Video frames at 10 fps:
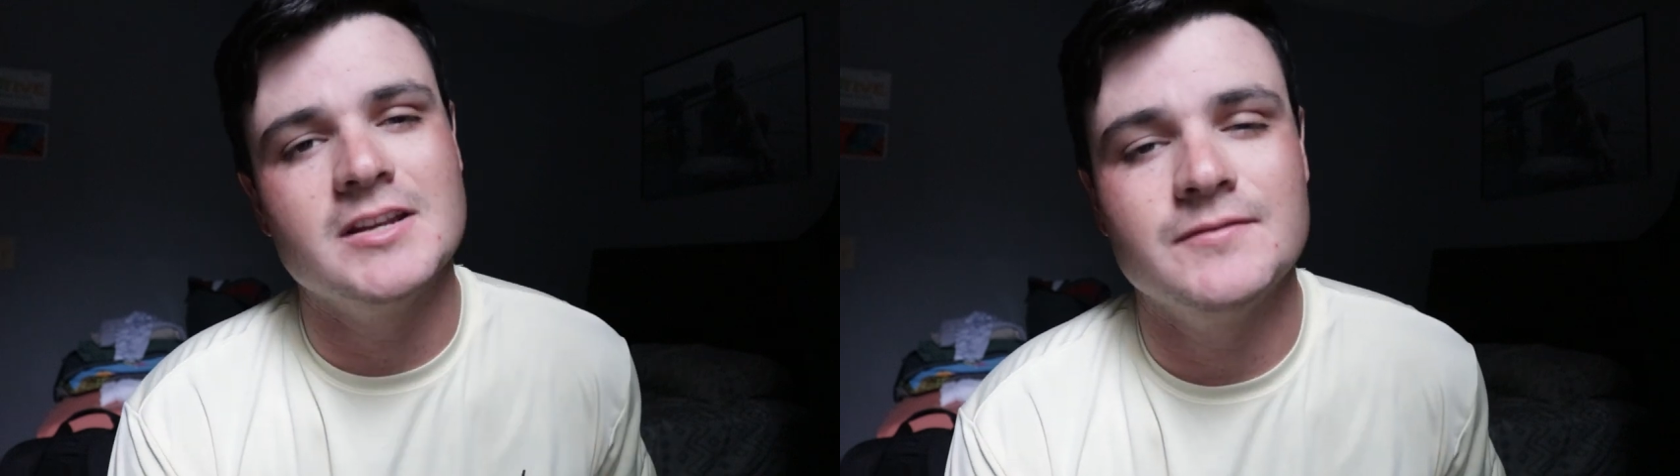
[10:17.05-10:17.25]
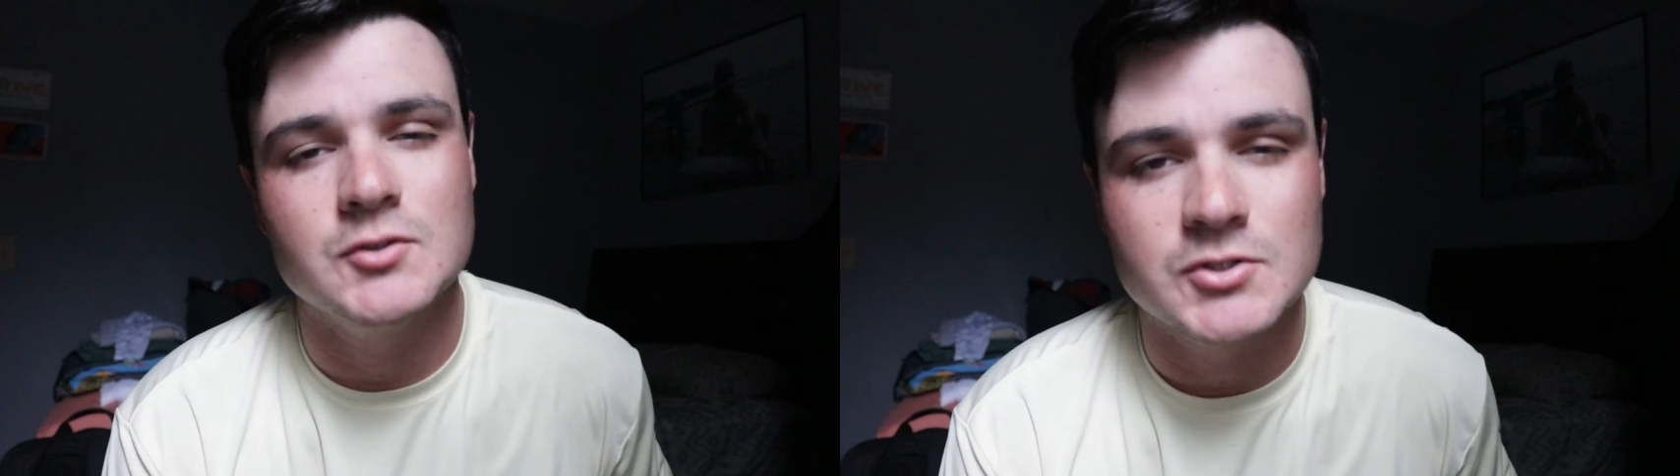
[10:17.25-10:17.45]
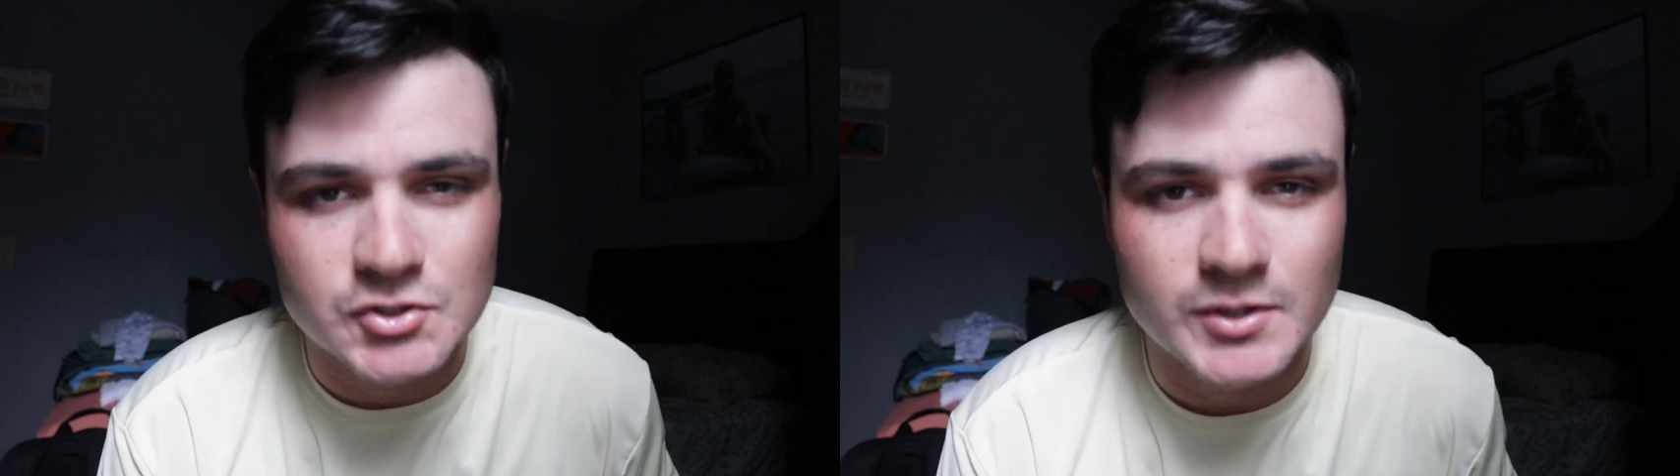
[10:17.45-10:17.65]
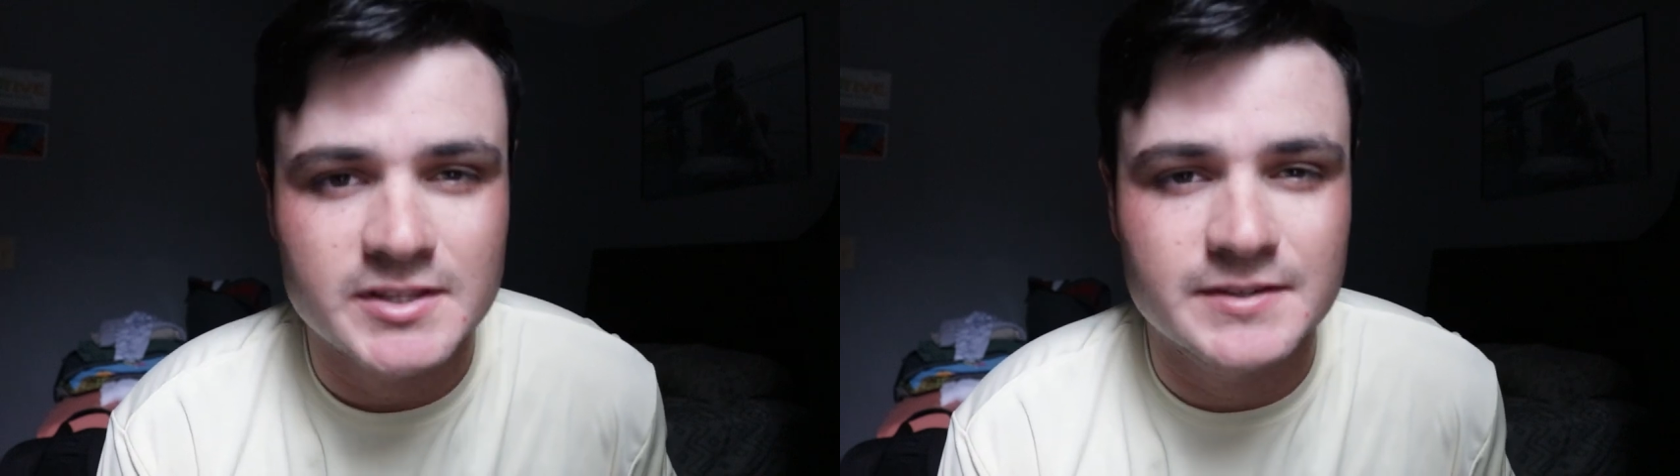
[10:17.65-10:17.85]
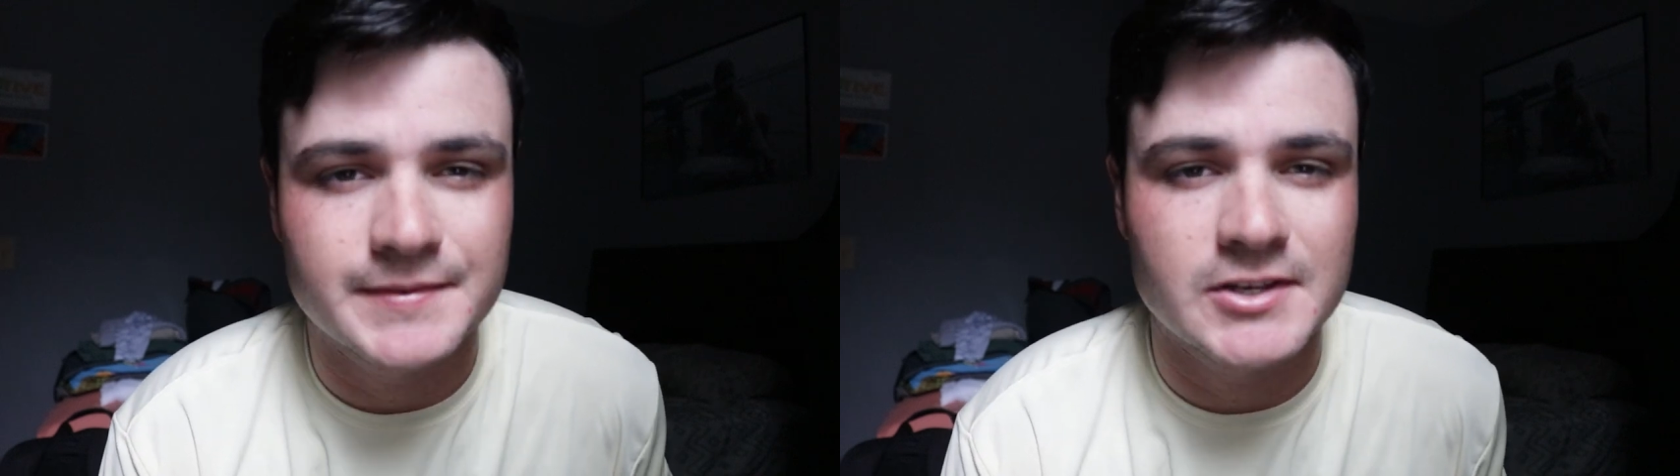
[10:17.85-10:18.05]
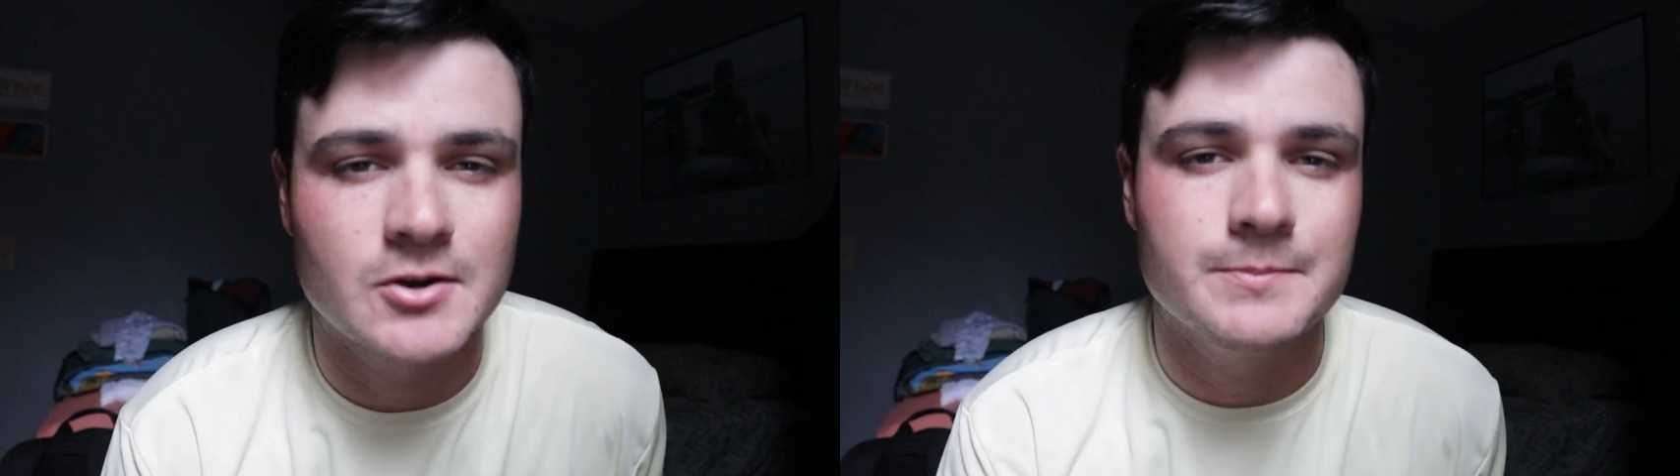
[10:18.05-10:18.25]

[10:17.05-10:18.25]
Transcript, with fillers: and if you enjoyed this video,